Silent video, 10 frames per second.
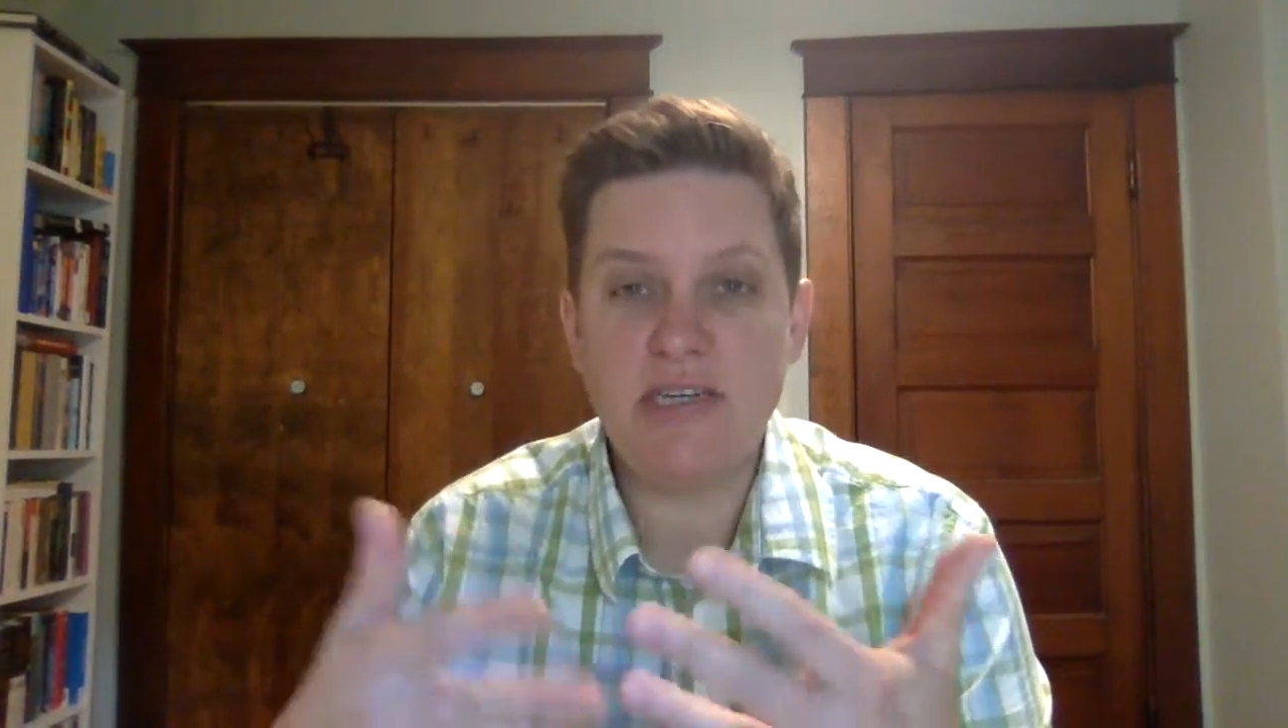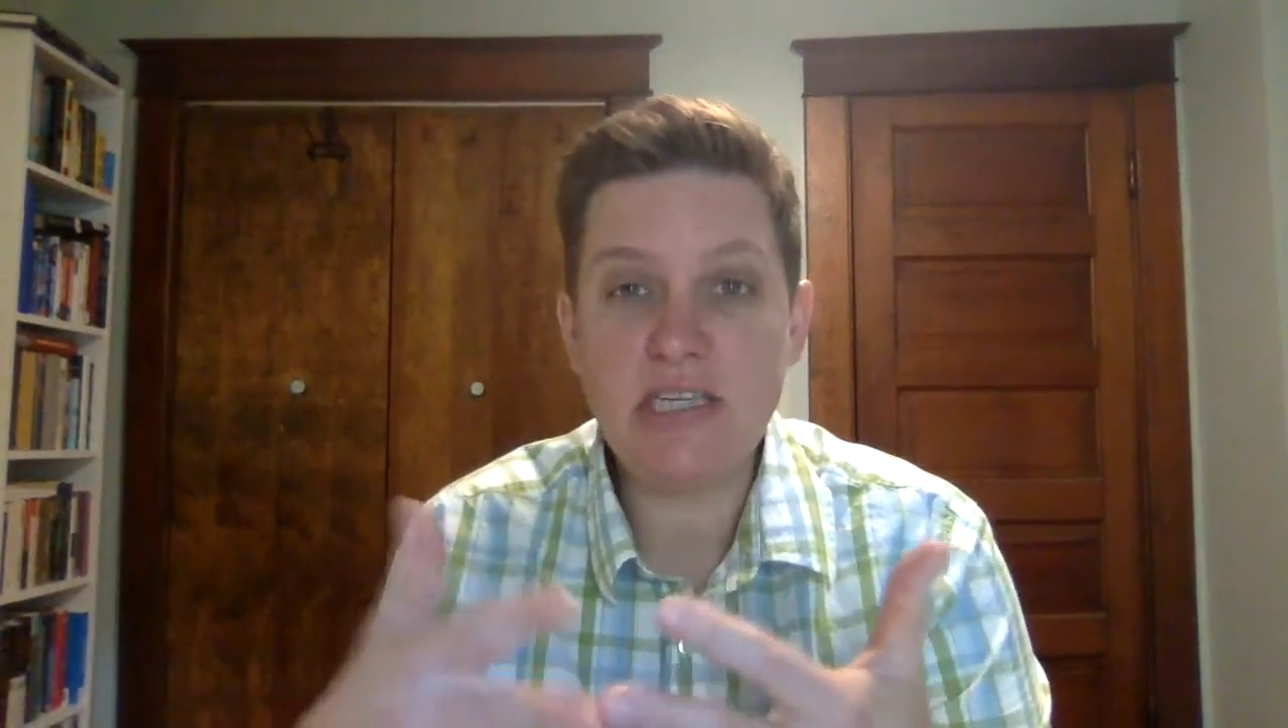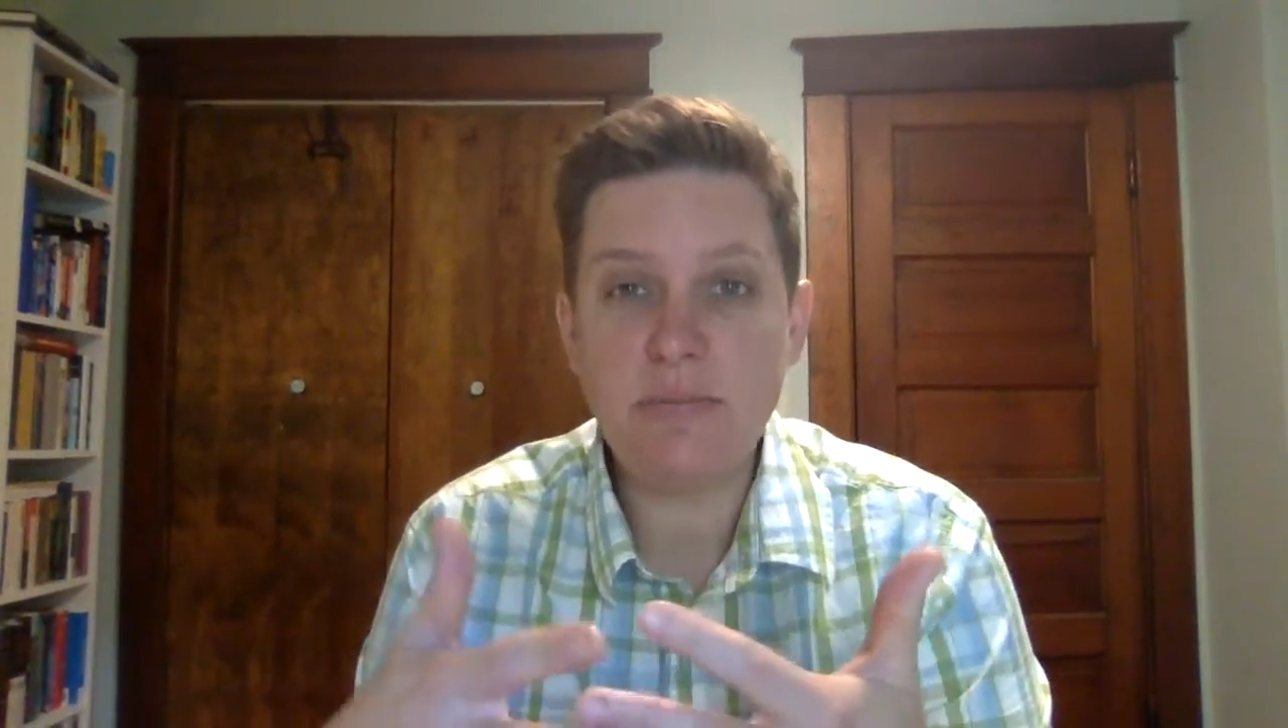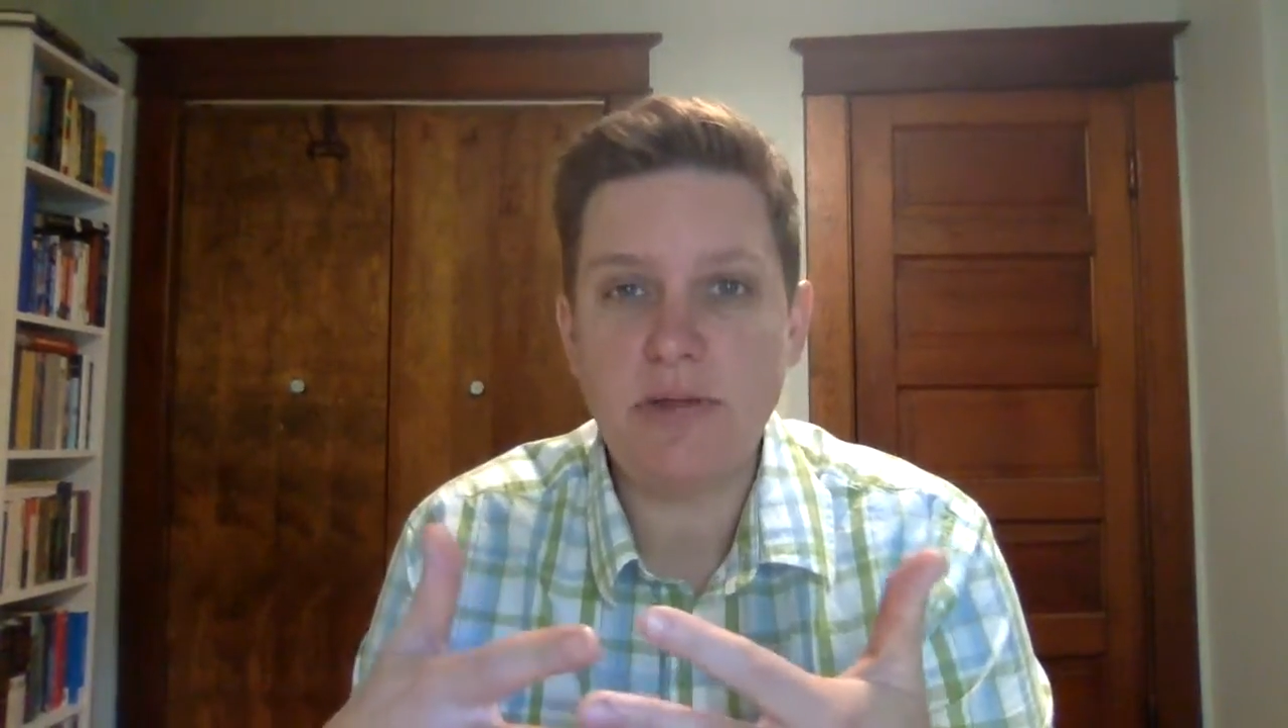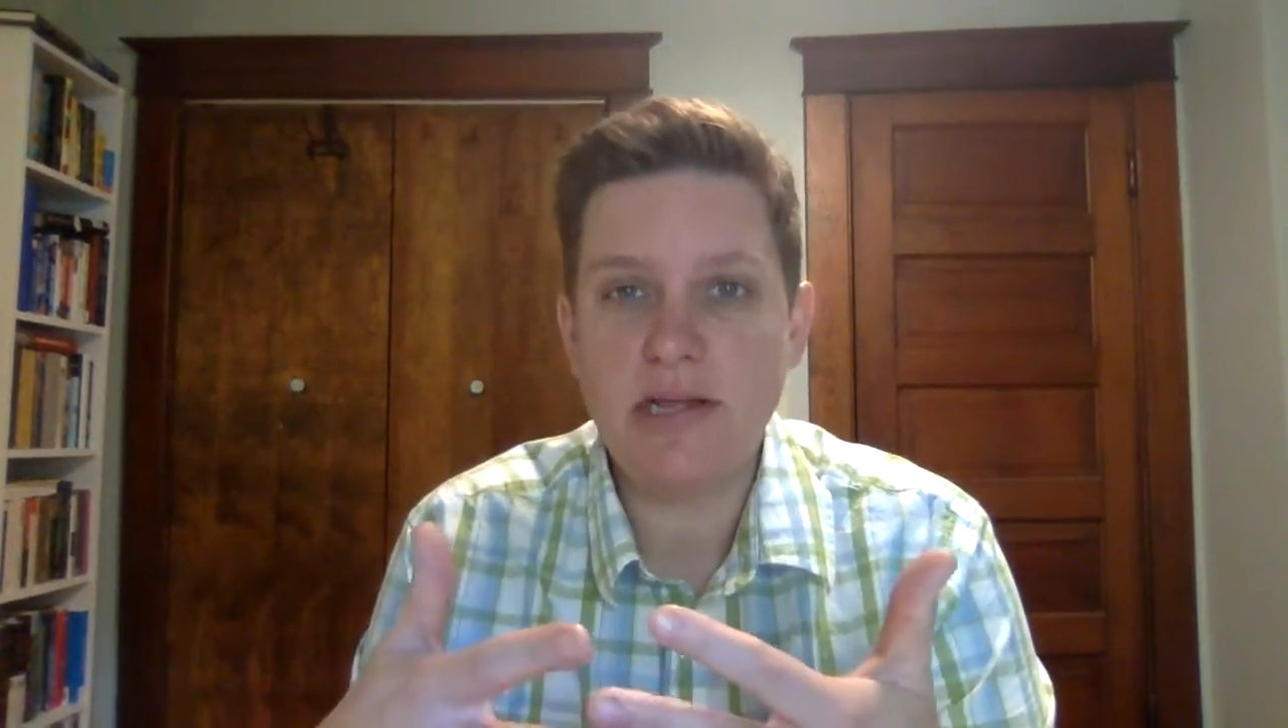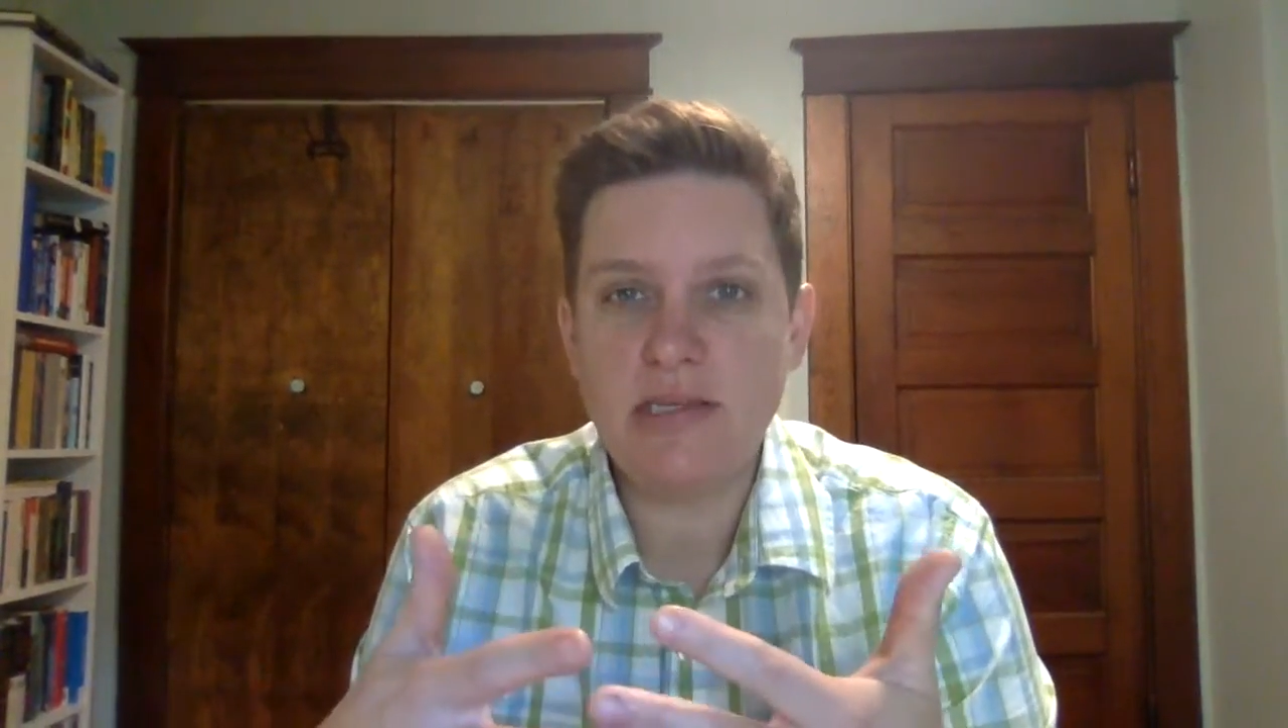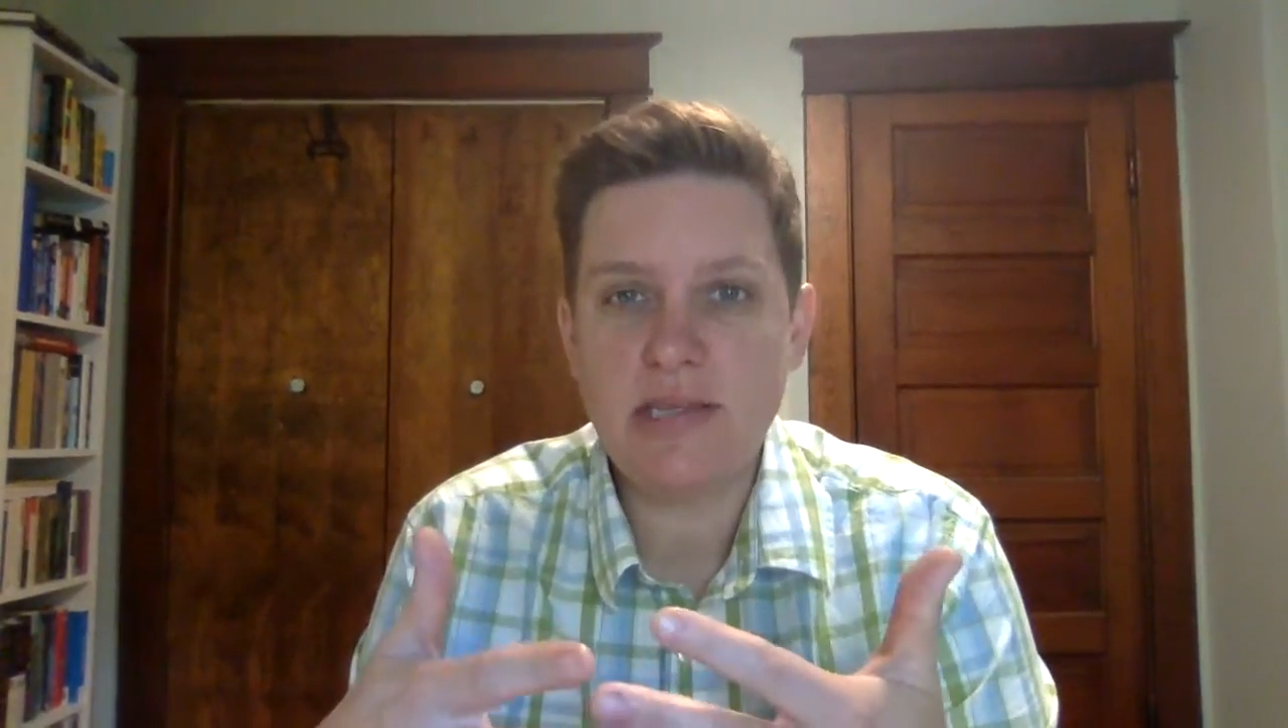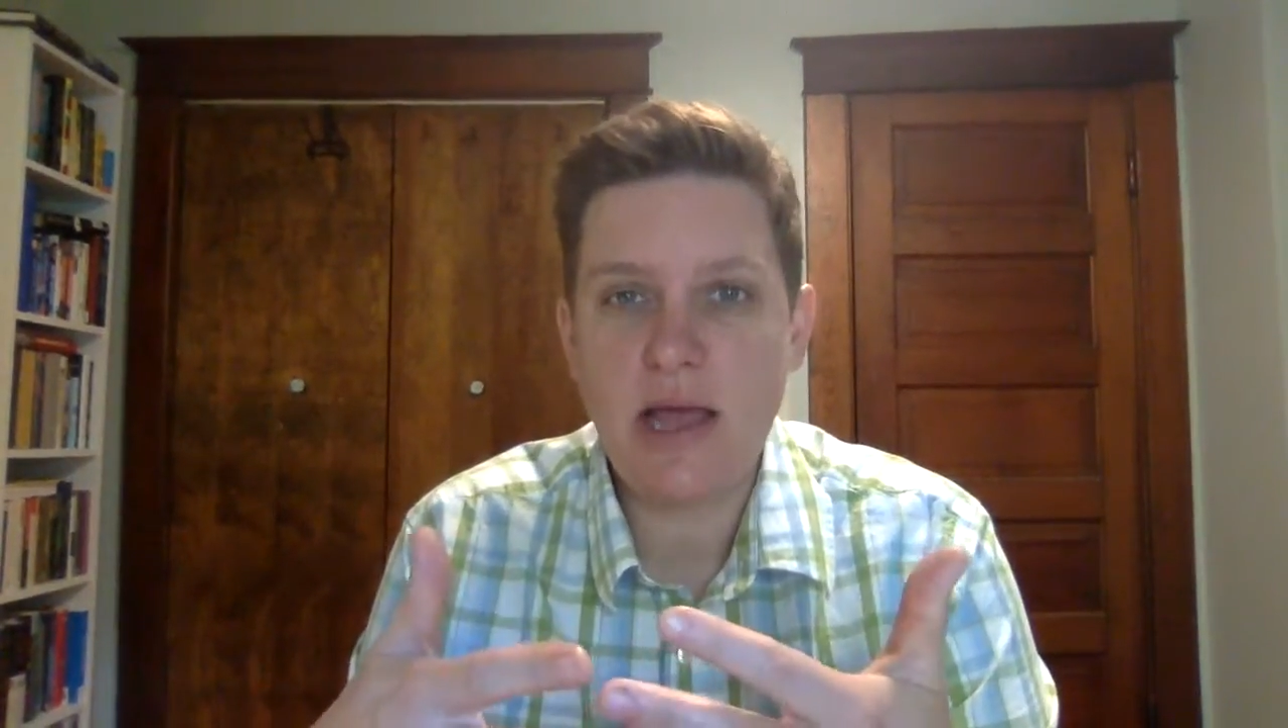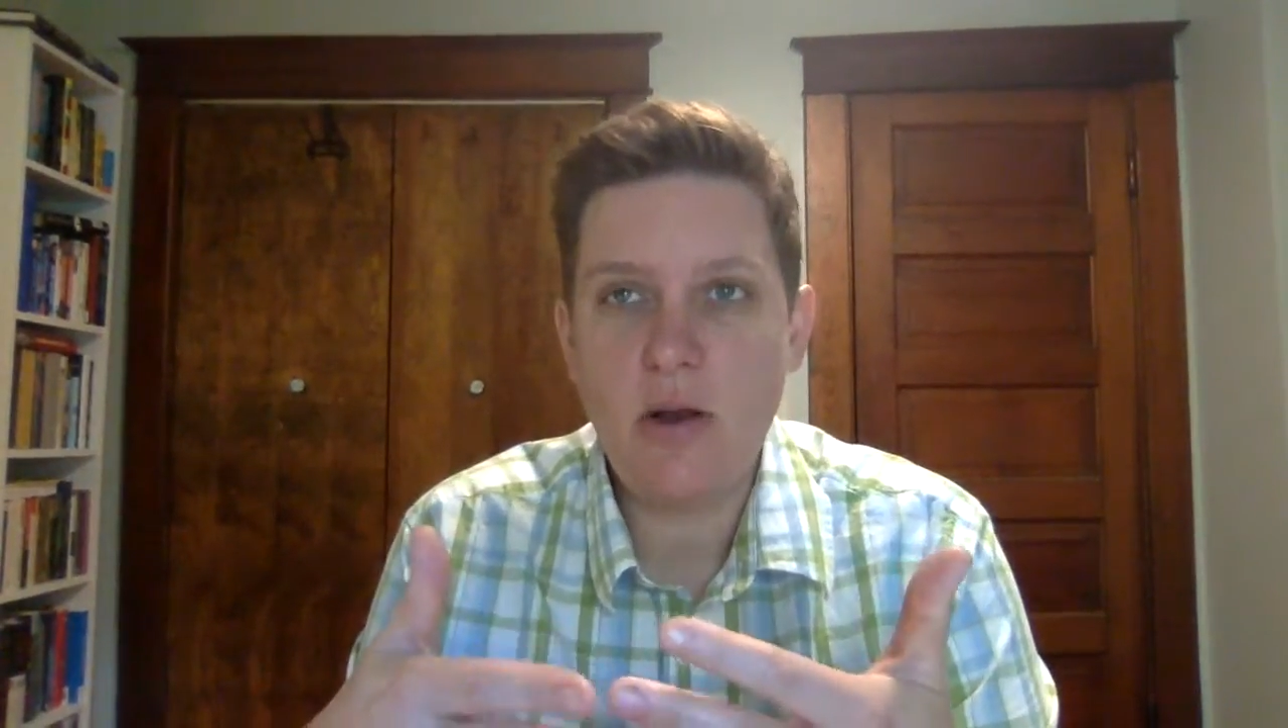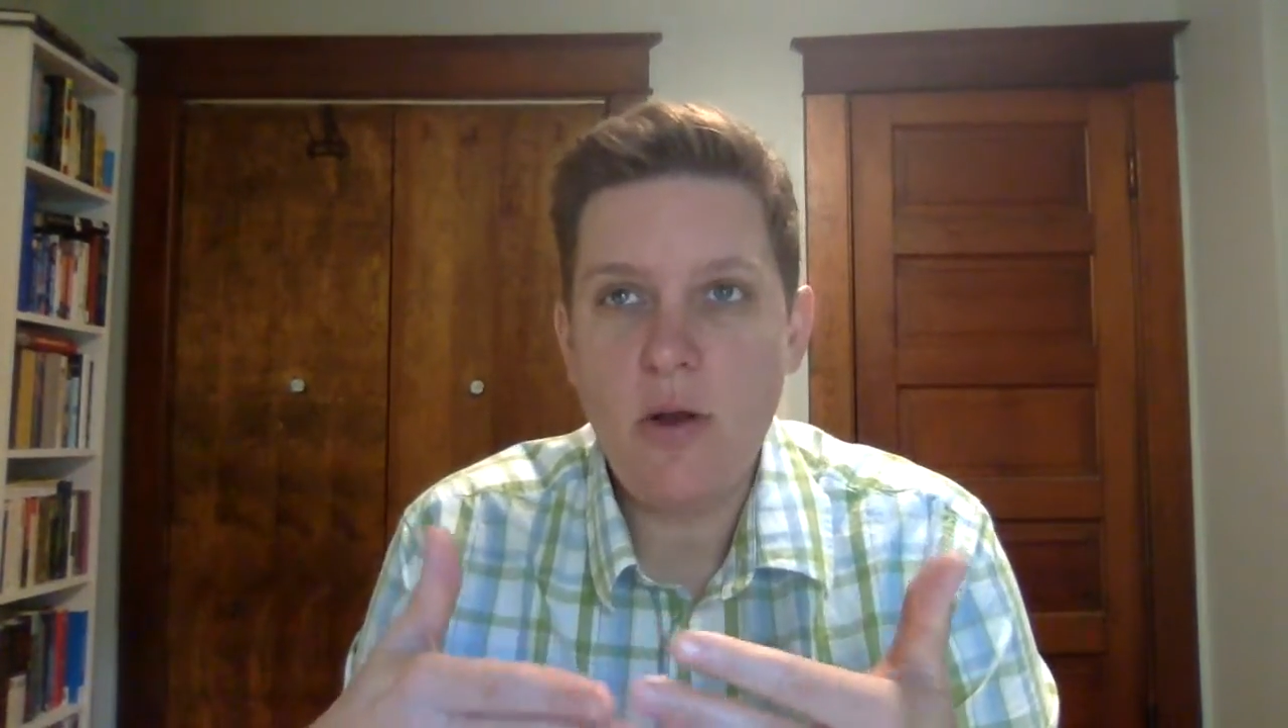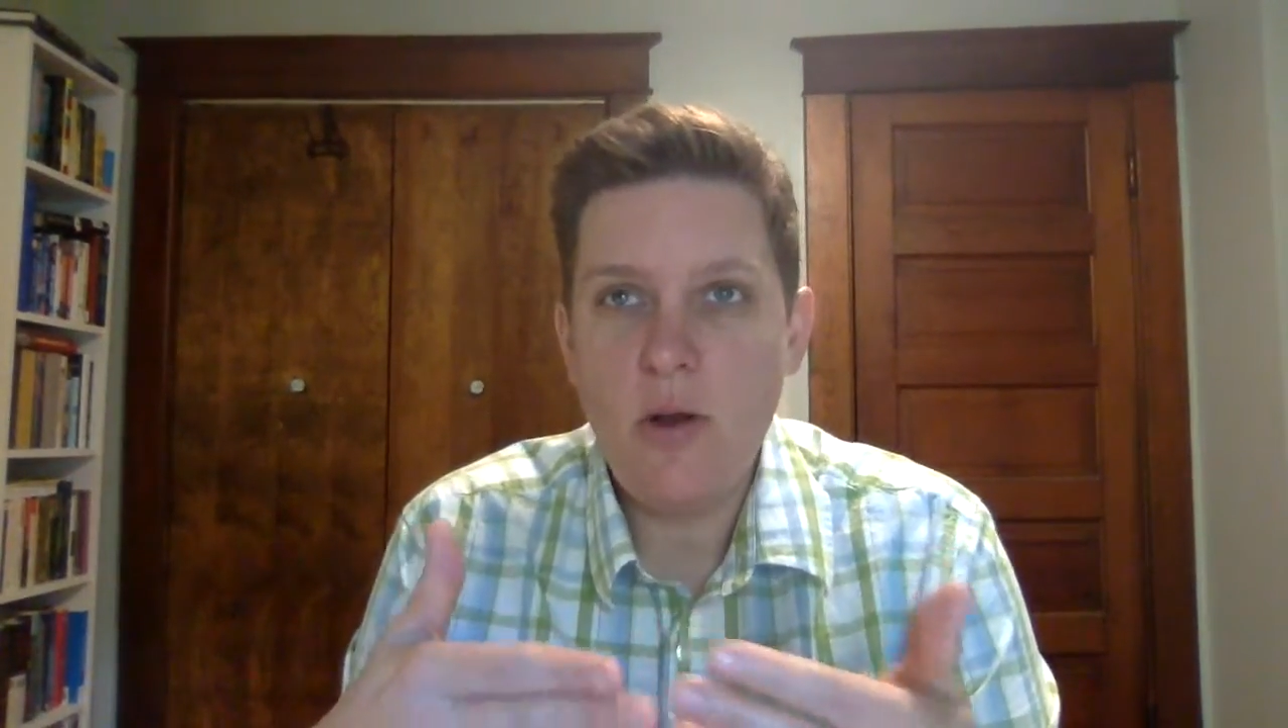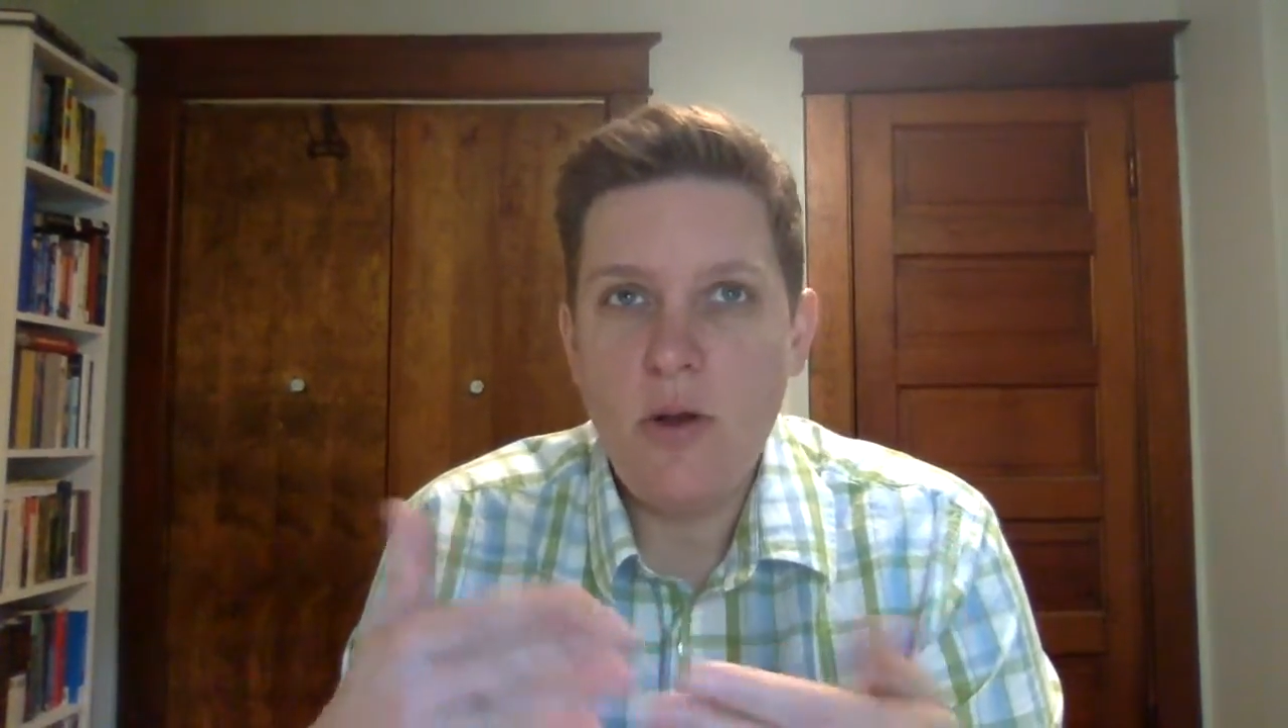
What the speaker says: disciplines that